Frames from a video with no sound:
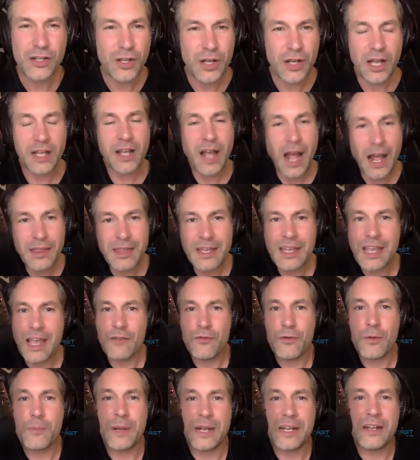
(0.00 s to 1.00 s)
I think
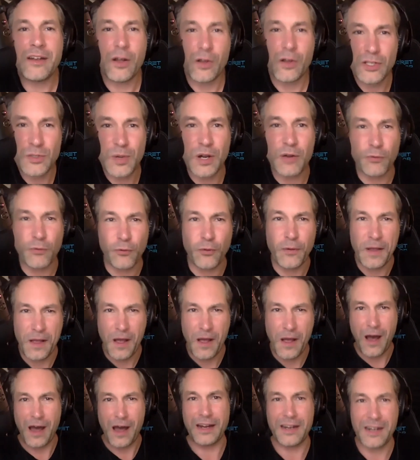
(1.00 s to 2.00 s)
everybody knows what a free
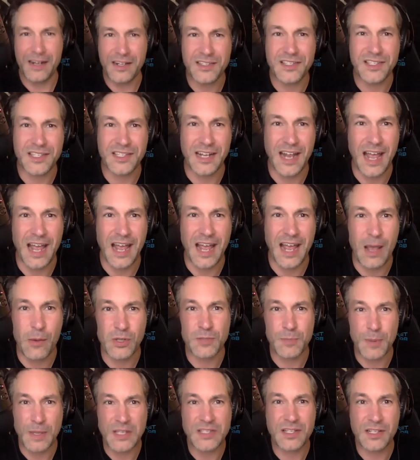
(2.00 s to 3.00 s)
audit is today,
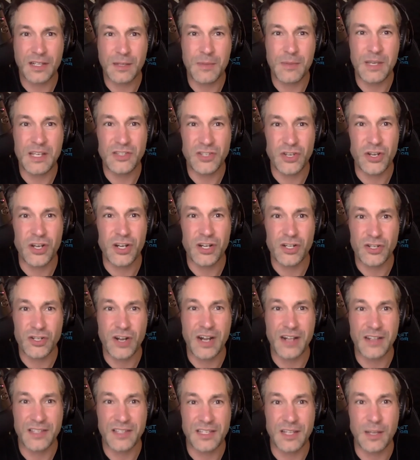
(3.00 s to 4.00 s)
which basically means you're going to try
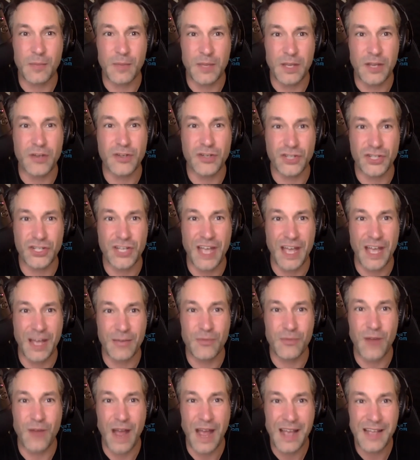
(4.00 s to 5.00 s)
and sell me your shit,
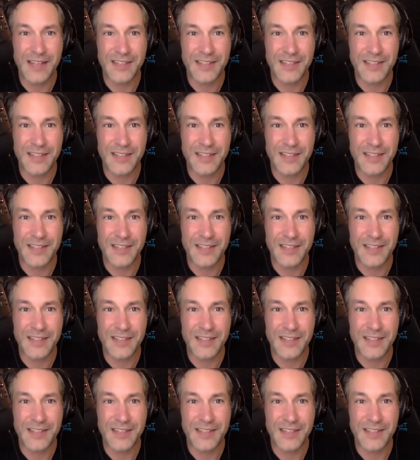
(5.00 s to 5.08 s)
right?